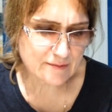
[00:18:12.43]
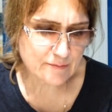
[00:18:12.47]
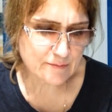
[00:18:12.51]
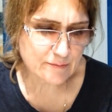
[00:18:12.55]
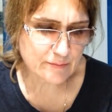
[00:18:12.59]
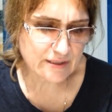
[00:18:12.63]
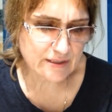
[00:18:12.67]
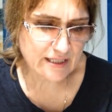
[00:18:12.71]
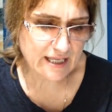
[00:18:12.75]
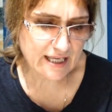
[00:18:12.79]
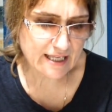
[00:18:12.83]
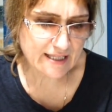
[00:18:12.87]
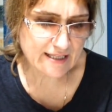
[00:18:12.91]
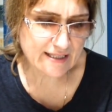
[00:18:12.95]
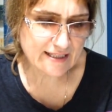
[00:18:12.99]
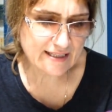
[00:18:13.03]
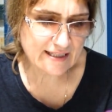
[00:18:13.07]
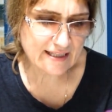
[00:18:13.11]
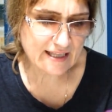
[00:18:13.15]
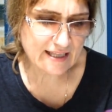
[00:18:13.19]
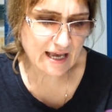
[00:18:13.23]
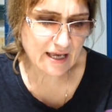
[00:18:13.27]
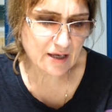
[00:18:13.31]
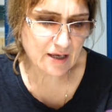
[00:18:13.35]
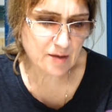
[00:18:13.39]

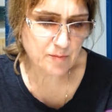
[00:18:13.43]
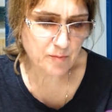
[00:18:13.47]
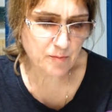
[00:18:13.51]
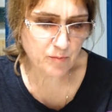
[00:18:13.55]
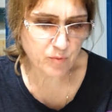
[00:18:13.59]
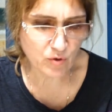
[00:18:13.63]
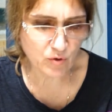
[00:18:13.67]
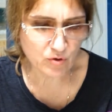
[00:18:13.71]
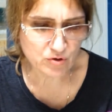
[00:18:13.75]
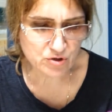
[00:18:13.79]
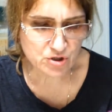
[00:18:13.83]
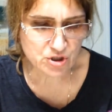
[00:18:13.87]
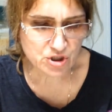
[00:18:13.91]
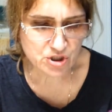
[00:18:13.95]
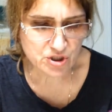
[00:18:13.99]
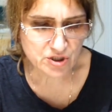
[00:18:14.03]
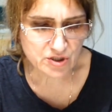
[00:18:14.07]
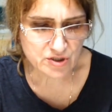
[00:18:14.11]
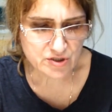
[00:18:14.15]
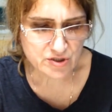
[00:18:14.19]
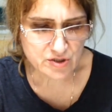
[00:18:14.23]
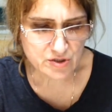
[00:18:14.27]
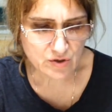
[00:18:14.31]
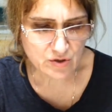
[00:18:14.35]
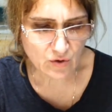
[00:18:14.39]
plate-like
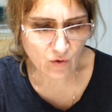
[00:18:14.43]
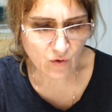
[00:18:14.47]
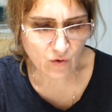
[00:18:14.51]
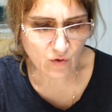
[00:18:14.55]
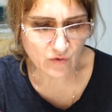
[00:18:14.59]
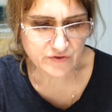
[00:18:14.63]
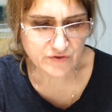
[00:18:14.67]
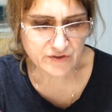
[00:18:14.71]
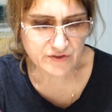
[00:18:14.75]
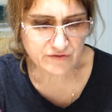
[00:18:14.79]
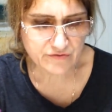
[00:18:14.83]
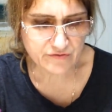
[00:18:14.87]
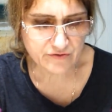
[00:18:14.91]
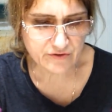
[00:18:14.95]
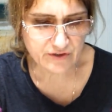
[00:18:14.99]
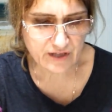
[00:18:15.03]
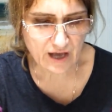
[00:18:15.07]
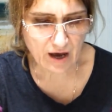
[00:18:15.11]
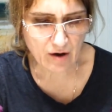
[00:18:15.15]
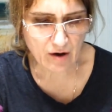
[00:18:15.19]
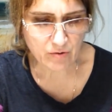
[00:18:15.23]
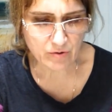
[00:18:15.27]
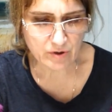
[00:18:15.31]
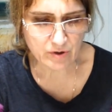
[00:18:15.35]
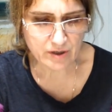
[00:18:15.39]
portions of the
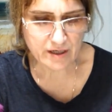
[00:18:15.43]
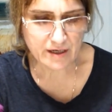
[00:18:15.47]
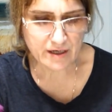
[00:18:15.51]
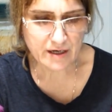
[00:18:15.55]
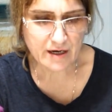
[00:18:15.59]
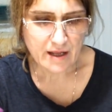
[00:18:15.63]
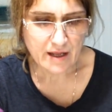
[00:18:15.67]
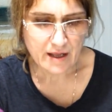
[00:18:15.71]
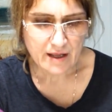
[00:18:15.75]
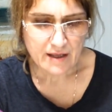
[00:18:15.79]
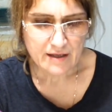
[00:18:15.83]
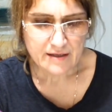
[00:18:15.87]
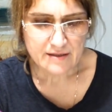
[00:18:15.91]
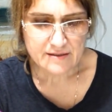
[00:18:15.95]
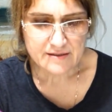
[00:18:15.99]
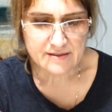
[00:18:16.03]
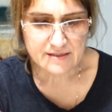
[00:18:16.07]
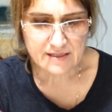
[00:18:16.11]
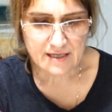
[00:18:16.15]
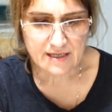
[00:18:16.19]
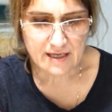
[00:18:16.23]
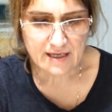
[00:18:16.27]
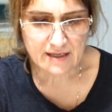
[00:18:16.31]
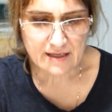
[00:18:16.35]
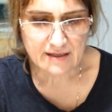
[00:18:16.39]
flower
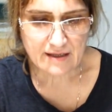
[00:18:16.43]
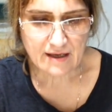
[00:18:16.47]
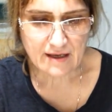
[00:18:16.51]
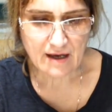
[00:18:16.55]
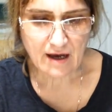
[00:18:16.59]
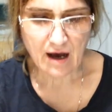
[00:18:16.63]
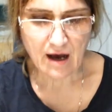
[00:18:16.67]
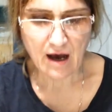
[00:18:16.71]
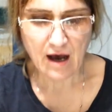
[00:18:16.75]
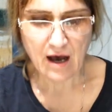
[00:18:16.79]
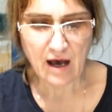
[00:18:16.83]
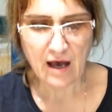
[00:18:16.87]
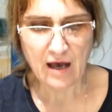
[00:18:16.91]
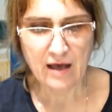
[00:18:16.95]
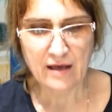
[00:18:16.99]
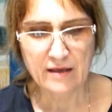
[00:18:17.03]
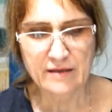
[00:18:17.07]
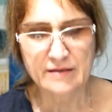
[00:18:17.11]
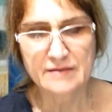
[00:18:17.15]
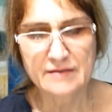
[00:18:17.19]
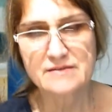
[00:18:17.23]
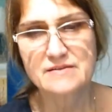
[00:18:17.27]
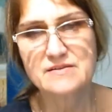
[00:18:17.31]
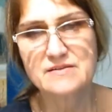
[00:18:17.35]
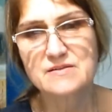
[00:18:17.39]
that are
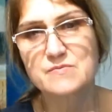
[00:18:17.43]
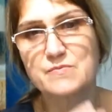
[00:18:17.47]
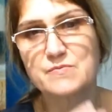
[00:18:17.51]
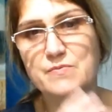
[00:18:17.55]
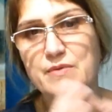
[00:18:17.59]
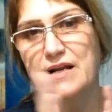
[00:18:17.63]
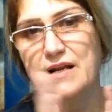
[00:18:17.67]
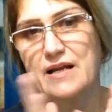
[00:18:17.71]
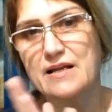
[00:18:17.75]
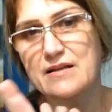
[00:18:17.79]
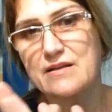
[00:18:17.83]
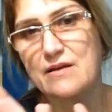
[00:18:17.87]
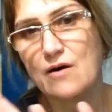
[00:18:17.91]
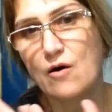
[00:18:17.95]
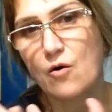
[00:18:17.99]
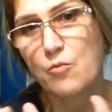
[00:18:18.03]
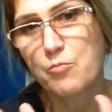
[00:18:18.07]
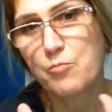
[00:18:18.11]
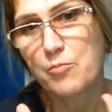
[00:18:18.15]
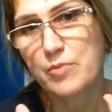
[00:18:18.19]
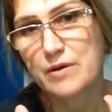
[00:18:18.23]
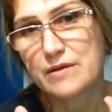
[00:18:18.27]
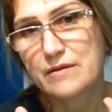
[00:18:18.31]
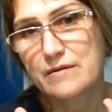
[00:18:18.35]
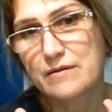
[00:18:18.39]
spread
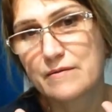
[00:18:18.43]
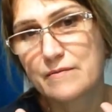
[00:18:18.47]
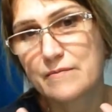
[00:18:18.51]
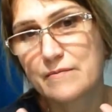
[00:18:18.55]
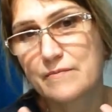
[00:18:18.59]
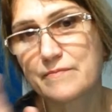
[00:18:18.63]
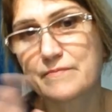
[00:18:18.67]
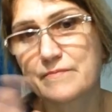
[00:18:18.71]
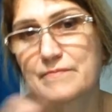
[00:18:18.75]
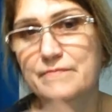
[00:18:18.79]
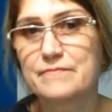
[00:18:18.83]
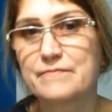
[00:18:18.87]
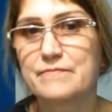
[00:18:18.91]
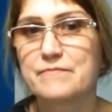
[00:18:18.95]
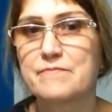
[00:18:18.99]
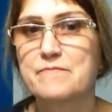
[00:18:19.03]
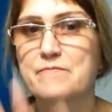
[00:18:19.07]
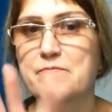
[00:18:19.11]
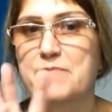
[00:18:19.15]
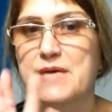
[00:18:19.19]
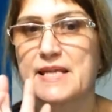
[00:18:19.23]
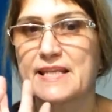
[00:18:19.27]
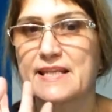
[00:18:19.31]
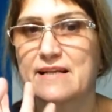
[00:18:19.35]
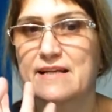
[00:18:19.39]
open.
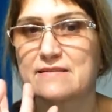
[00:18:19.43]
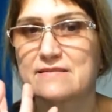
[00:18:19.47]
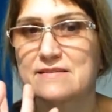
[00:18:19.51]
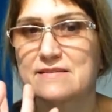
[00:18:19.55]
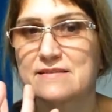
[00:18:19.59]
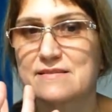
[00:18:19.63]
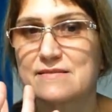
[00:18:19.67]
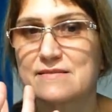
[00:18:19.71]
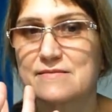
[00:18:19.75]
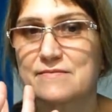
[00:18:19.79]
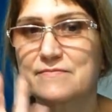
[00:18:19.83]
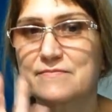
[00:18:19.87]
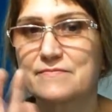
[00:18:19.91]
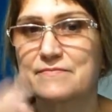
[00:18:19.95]
Petals.